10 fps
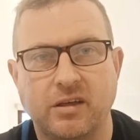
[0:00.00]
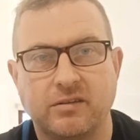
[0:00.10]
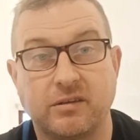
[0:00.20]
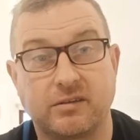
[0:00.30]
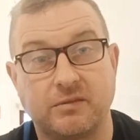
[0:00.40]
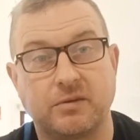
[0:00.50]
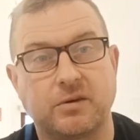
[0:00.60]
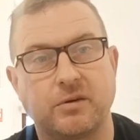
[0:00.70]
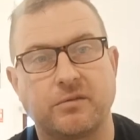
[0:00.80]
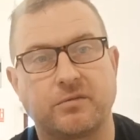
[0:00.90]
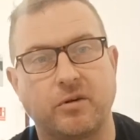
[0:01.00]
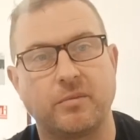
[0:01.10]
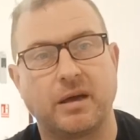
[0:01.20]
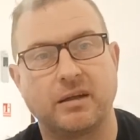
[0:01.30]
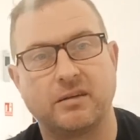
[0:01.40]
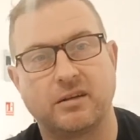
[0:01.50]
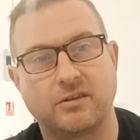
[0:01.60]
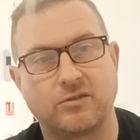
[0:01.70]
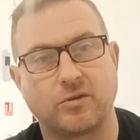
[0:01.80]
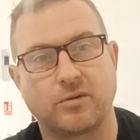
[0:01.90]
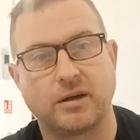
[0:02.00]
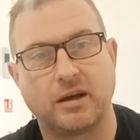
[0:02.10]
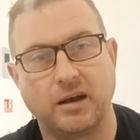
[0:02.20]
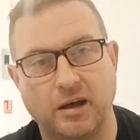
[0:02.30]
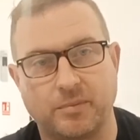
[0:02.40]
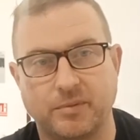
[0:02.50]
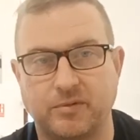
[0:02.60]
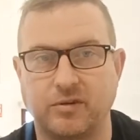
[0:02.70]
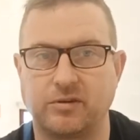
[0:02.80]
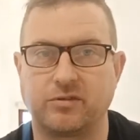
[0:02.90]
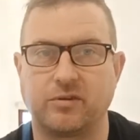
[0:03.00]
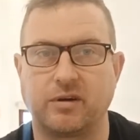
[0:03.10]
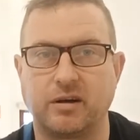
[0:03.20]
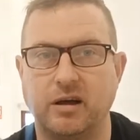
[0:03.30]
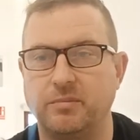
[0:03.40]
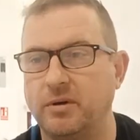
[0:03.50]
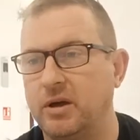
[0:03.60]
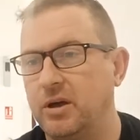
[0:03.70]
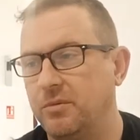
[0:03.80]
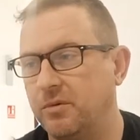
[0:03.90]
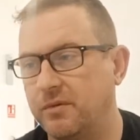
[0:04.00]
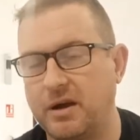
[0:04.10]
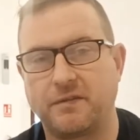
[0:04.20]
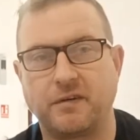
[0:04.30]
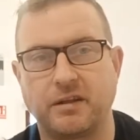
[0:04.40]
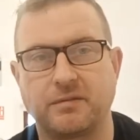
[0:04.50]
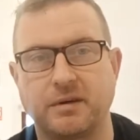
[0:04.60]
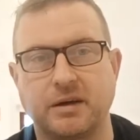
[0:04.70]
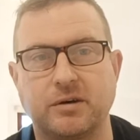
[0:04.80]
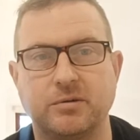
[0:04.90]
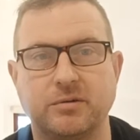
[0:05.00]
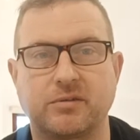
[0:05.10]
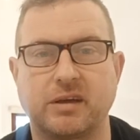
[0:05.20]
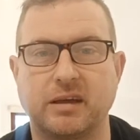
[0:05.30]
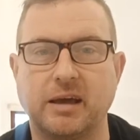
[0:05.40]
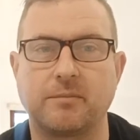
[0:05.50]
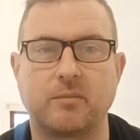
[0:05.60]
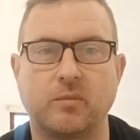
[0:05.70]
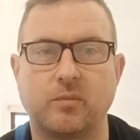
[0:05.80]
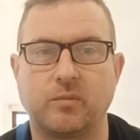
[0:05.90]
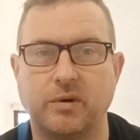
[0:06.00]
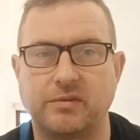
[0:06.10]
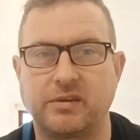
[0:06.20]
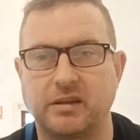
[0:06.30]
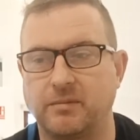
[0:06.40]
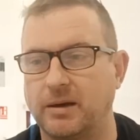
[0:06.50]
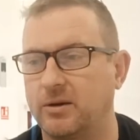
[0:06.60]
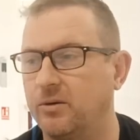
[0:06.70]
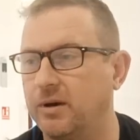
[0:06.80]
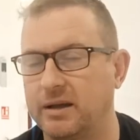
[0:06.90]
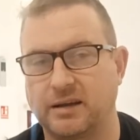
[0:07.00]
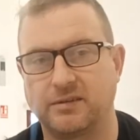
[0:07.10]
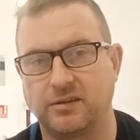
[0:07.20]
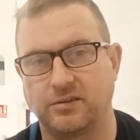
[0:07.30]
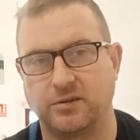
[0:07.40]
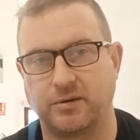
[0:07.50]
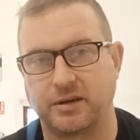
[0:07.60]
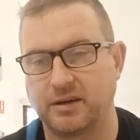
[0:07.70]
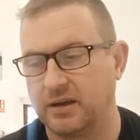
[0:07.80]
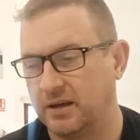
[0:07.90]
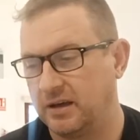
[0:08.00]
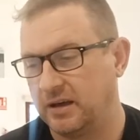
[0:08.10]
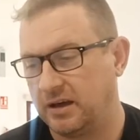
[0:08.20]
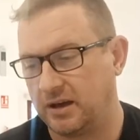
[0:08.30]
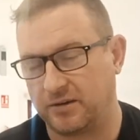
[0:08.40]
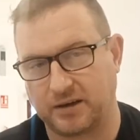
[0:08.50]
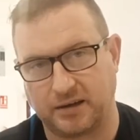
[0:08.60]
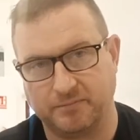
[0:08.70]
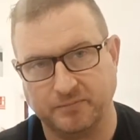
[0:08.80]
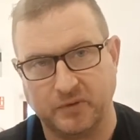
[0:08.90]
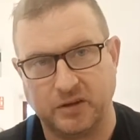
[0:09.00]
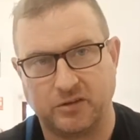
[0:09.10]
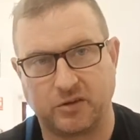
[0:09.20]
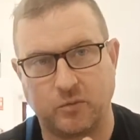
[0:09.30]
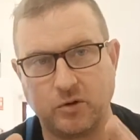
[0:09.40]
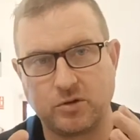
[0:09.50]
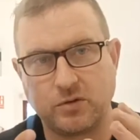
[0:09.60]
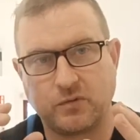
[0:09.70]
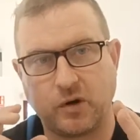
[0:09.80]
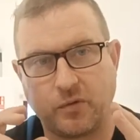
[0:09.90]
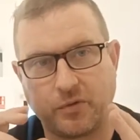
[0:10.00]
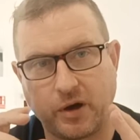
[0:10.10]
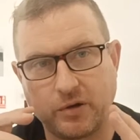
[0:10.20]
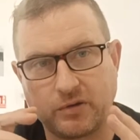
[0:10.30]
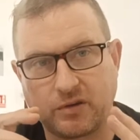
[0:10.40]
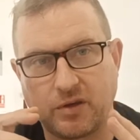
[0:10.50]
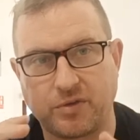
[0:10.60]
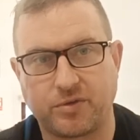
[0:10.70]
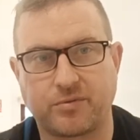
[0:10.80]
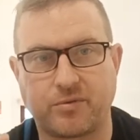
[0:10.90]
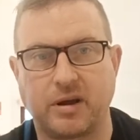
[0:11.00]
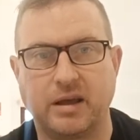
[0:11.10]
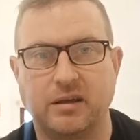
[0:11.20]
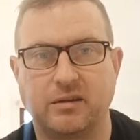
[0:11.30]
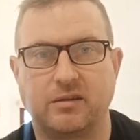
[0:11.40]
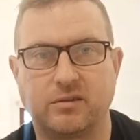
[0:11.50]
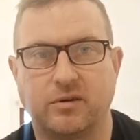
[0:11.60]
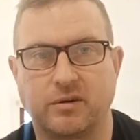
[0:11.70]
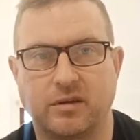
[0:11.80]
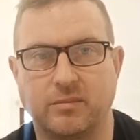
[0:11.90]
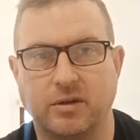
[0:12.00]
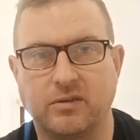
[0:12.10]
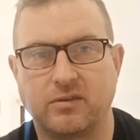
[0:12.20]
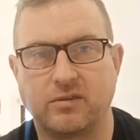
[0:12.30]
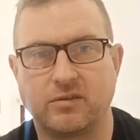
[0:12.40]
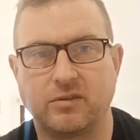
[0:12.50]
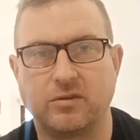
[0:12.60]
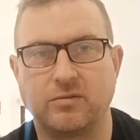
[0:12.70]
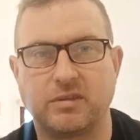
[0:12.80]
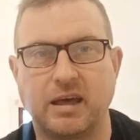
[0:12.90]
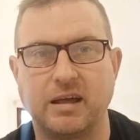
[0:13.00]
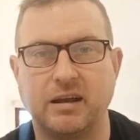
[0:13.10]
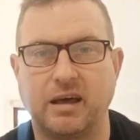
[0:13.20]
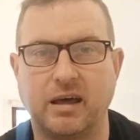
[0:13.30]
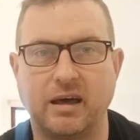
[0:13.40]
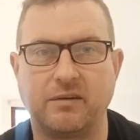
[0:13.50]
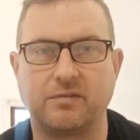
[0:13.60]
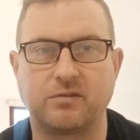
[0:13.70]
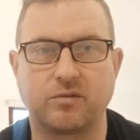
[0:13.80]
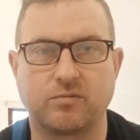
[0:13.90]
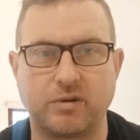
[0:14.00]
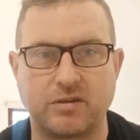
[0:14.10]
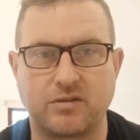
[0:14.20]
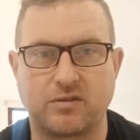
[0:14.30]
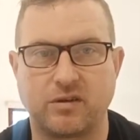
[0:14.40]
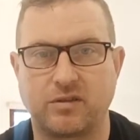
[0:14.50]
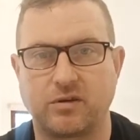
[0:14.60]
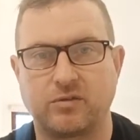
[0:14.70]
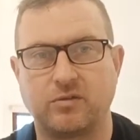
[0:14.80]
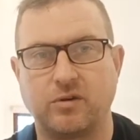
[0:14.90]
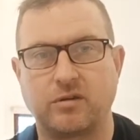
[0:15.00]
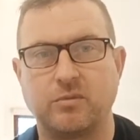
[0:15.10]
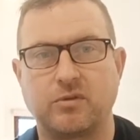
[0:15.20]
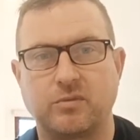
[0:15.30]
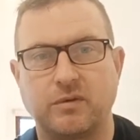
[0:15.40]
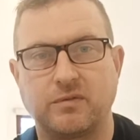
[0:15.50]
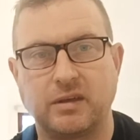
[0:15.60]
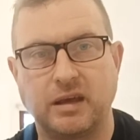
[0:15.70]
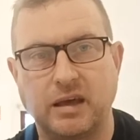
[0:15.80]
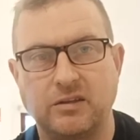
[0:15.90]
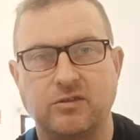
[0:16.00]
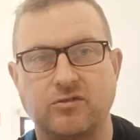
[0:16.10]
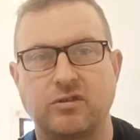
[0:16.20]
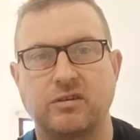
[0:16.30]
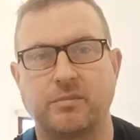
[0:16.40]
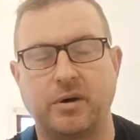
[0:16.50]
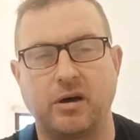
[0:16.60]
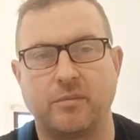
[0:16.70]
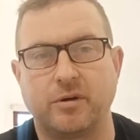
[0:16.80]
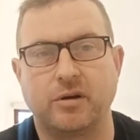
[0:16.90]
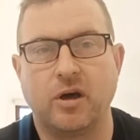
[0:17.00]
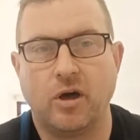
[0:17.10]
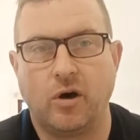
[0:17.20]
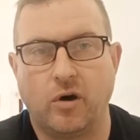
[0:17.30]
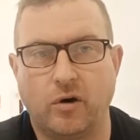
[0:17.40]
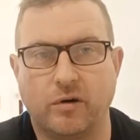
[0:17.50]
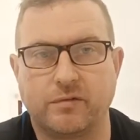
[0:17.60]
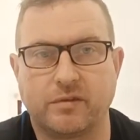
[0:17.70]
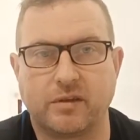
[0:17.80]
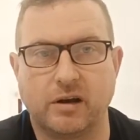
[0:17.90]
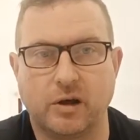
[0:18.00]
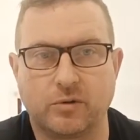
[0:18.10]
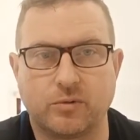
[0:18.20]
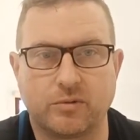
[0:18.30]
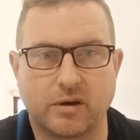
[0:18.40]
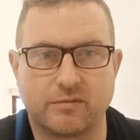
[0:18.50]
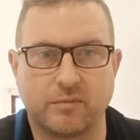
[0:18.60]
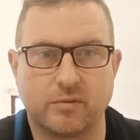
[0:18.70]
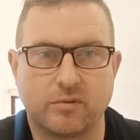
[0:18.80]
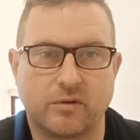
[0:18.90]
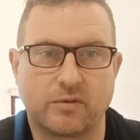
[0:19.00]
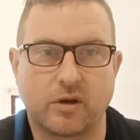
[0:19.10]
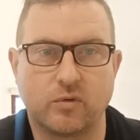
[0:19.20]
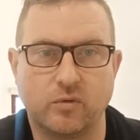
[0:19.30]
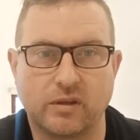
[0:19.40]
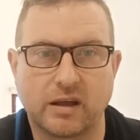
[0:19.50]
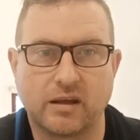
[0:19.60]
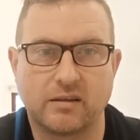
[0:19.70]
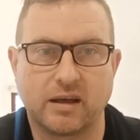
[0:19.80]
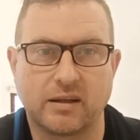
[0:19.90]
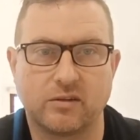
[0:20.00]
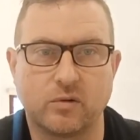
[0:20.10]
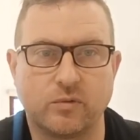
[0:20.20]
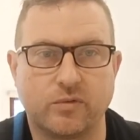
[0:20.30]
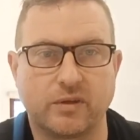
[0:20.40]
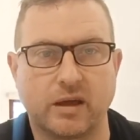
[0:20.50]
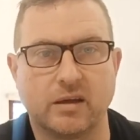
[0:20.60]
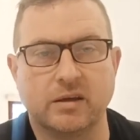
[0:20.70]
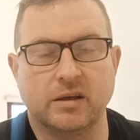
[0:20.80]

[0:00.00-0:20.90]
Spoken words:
certificate from an historic club. So an historic club will verify the vehicle and say, yep, we've seen the vehicle and it's historic. Okay, so once you've got those 3 documents, you then have to register those documents with the industry department of the local government, of the Junta de Andalucia.